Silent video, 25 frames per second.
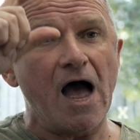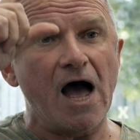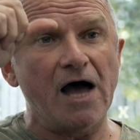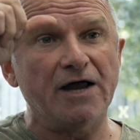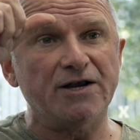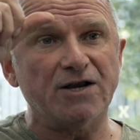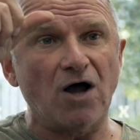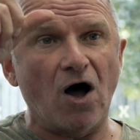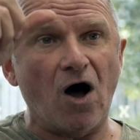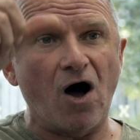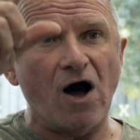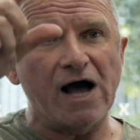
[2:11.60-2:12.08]

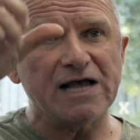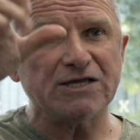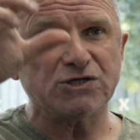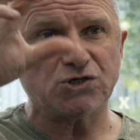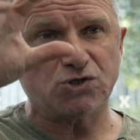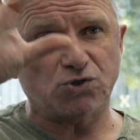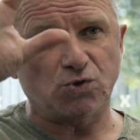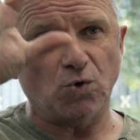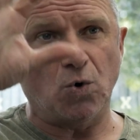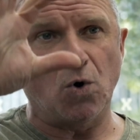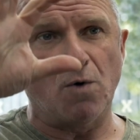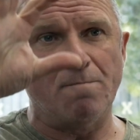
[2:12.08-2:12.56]
and I
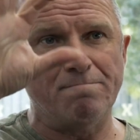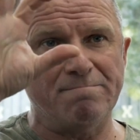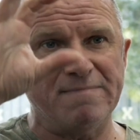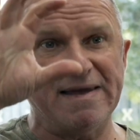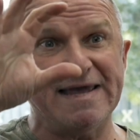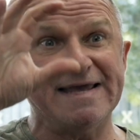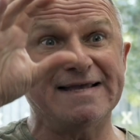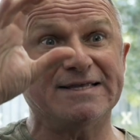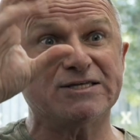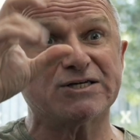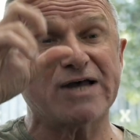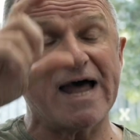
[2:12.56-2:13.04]
saw
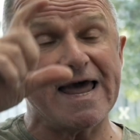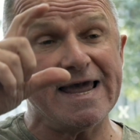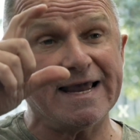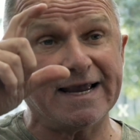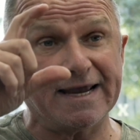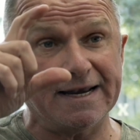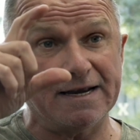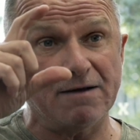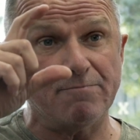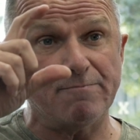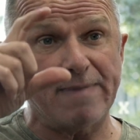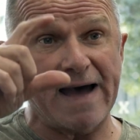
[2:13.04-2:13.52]
me
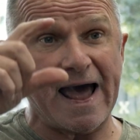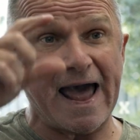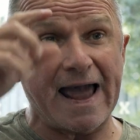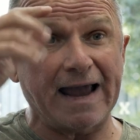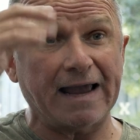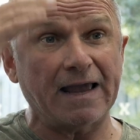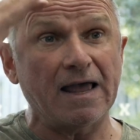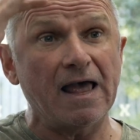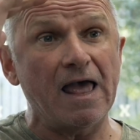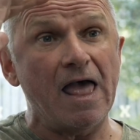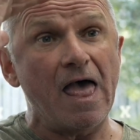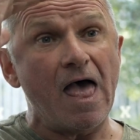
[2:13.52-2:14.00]
taken
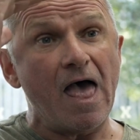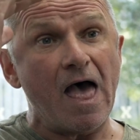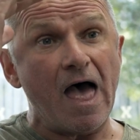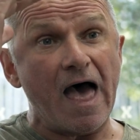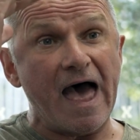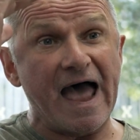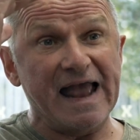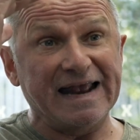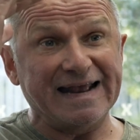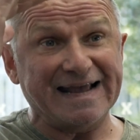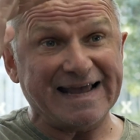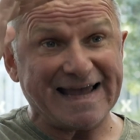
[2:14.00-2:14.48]
aback
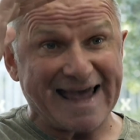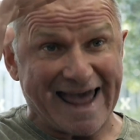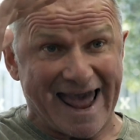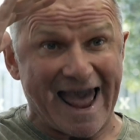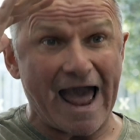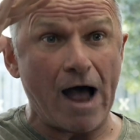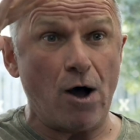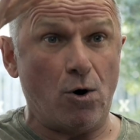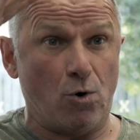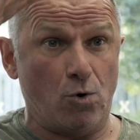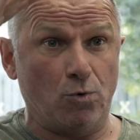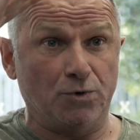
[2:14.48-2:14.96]
and
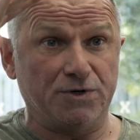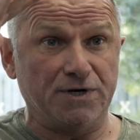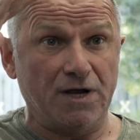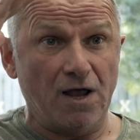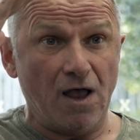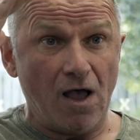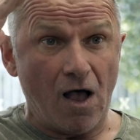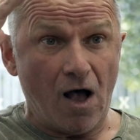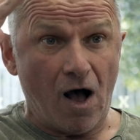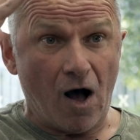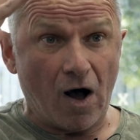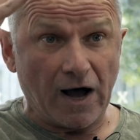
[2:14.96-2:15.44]
cowed.
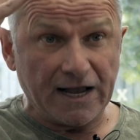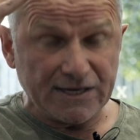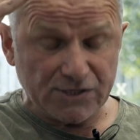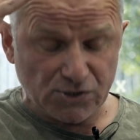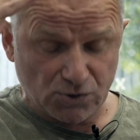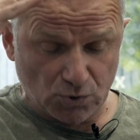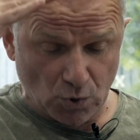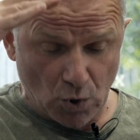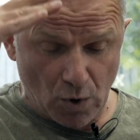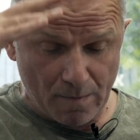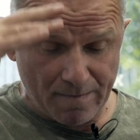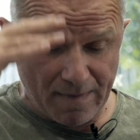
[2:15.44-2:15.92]
I
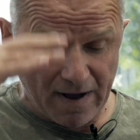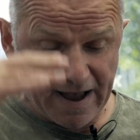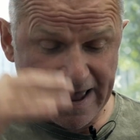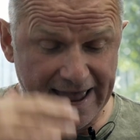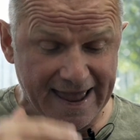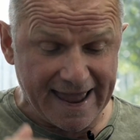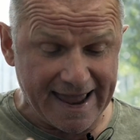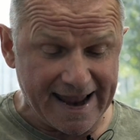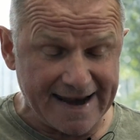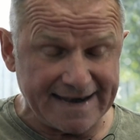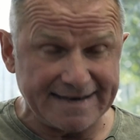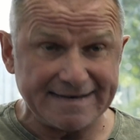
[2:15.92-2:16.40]
saw my
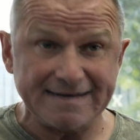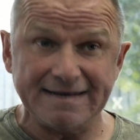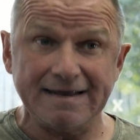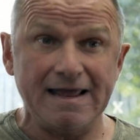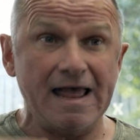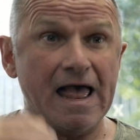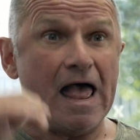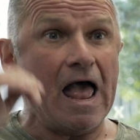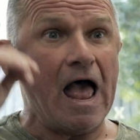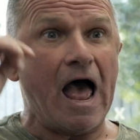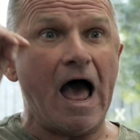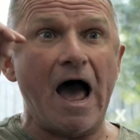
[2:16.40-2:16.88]
head,
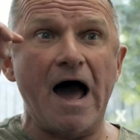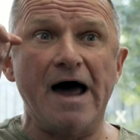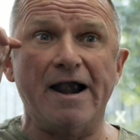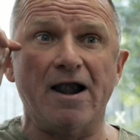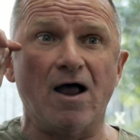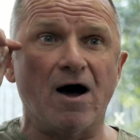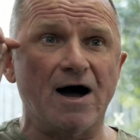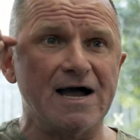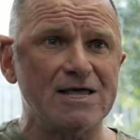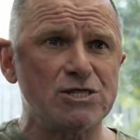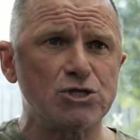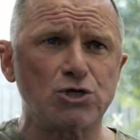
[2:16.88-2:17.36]

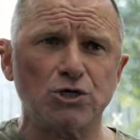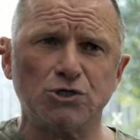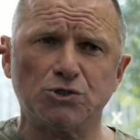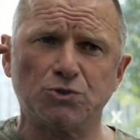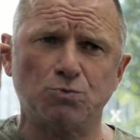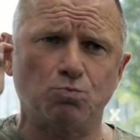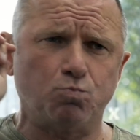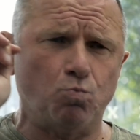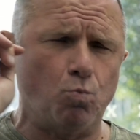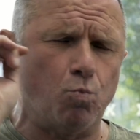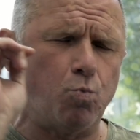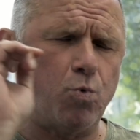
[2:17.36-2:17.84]
and I
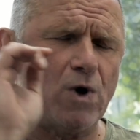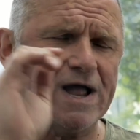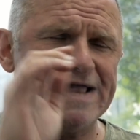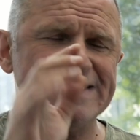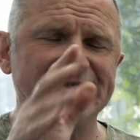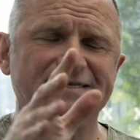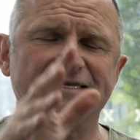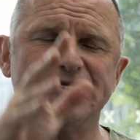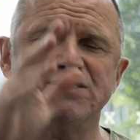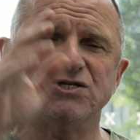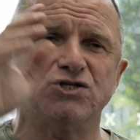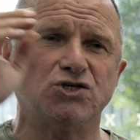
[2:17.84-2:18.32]
just
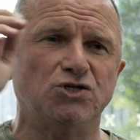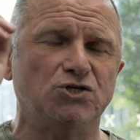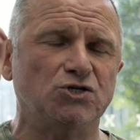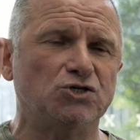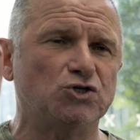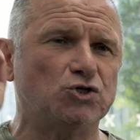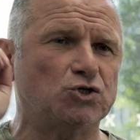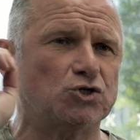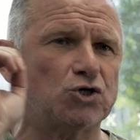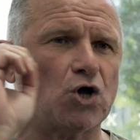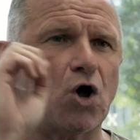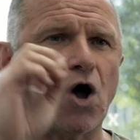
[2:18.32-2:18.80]
went into
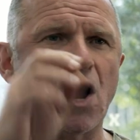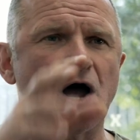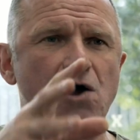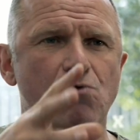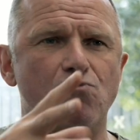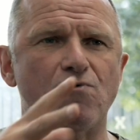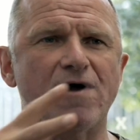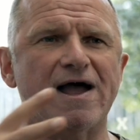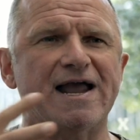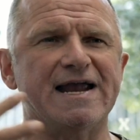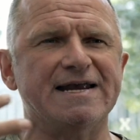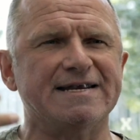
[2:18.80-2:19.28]
this
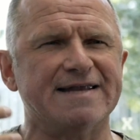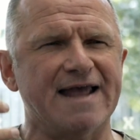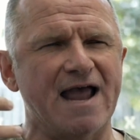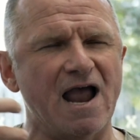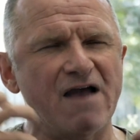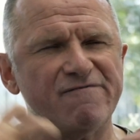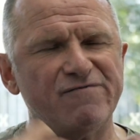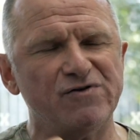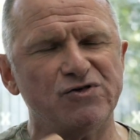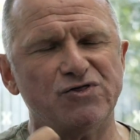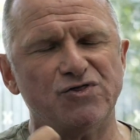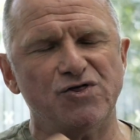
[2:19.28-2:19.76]
tirade.
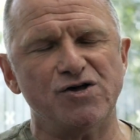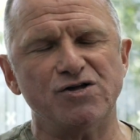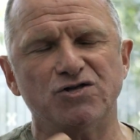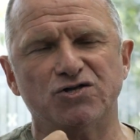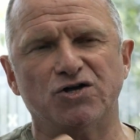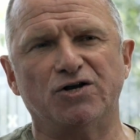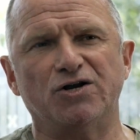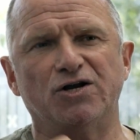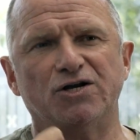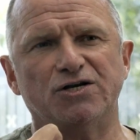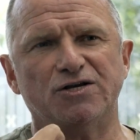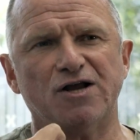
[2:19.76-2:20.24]
Everything
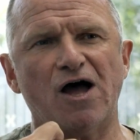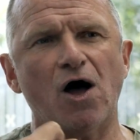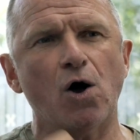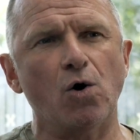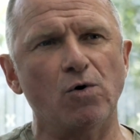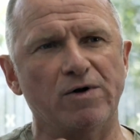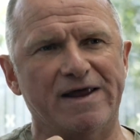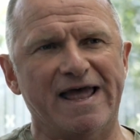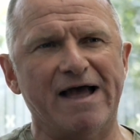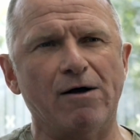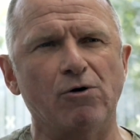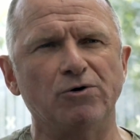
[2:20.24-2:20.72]
that I'd
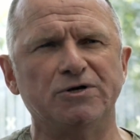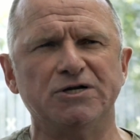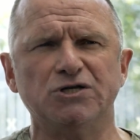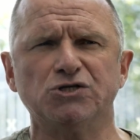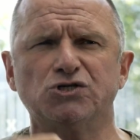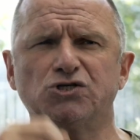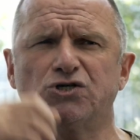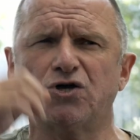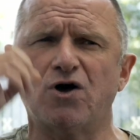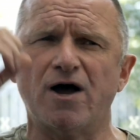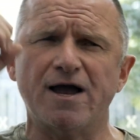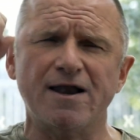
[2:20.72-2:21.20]
held
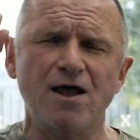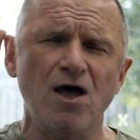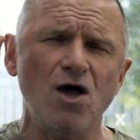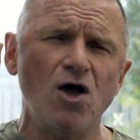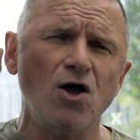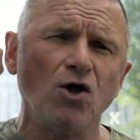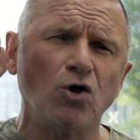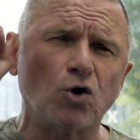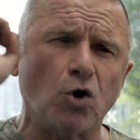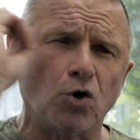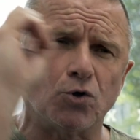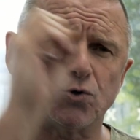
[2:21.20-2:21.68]
inside
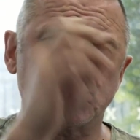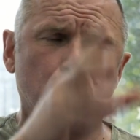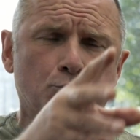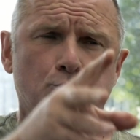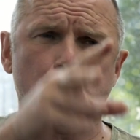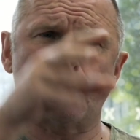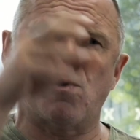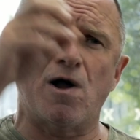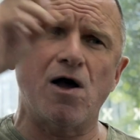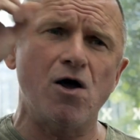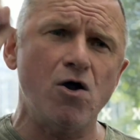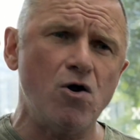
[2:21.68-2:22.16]
got
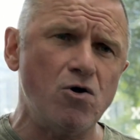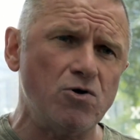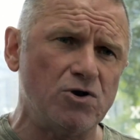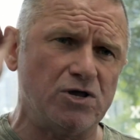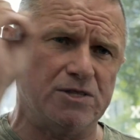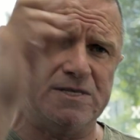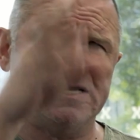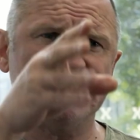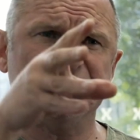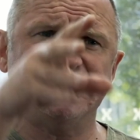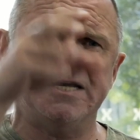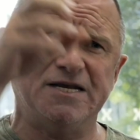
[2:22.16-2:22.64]
thrown
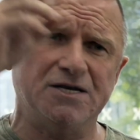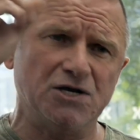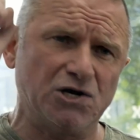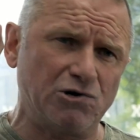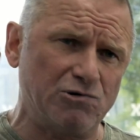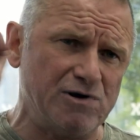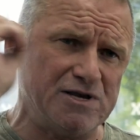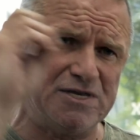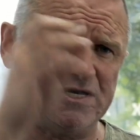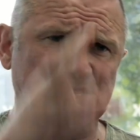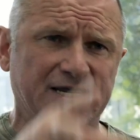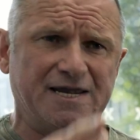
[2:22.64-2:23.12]
at this inner
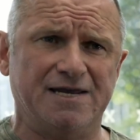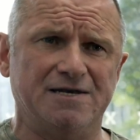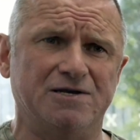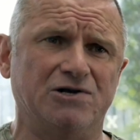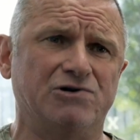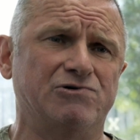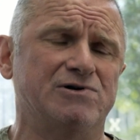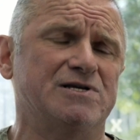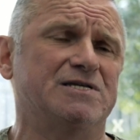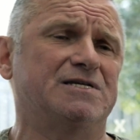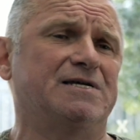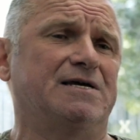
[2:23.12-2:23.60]

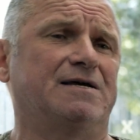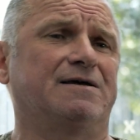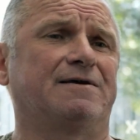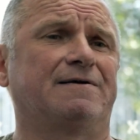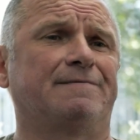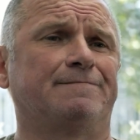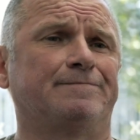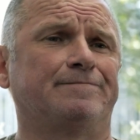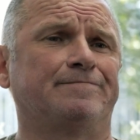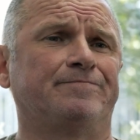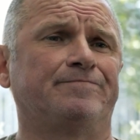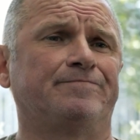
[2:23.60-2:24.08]
critic.